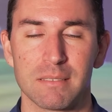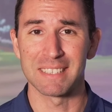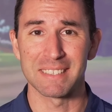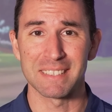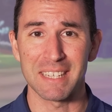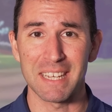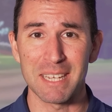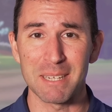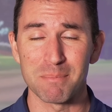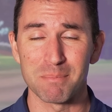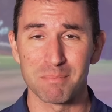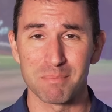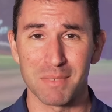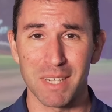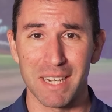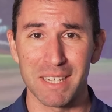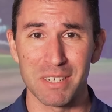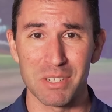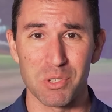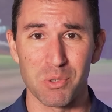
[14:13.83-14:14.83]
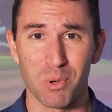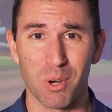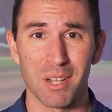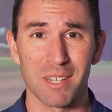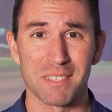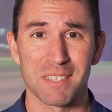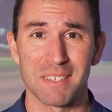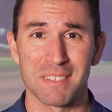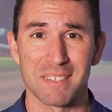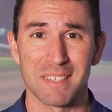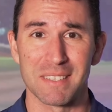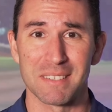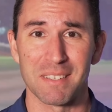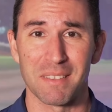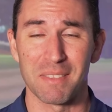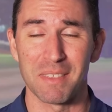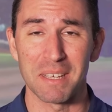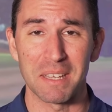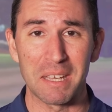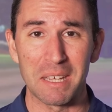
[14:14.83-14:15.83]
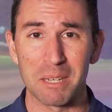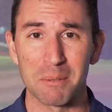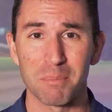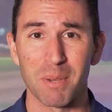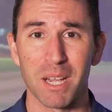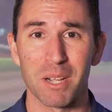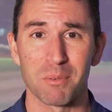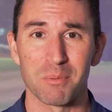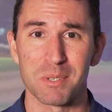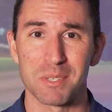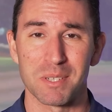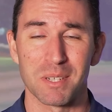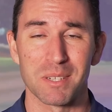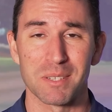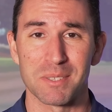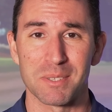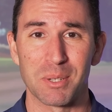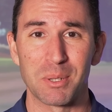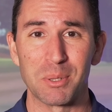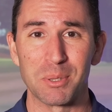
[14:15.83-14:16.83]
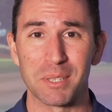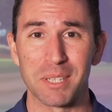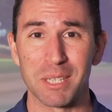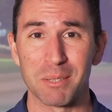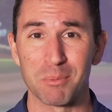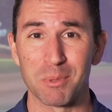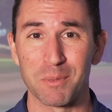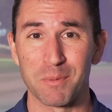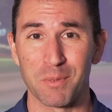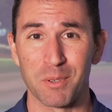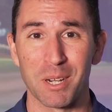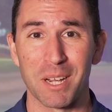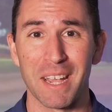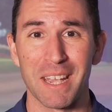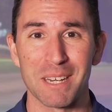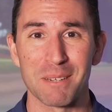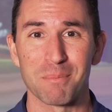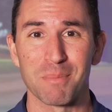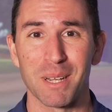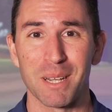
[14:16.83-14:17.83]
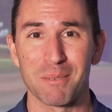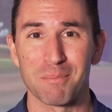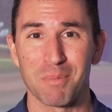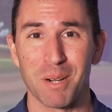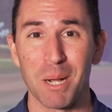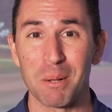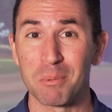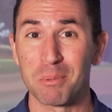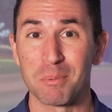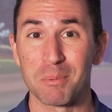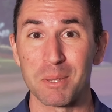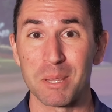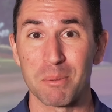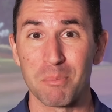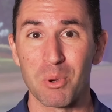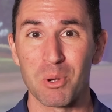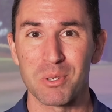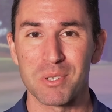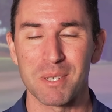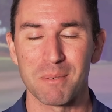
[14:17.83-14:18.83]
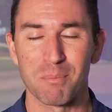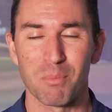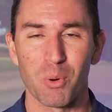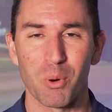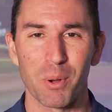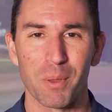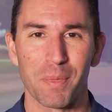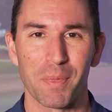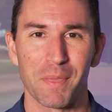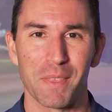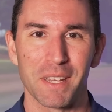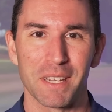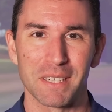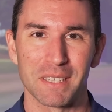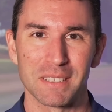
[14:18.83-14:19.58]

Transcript: This game kind of draws us into thinking about results only, and we forget about probably the most important thing.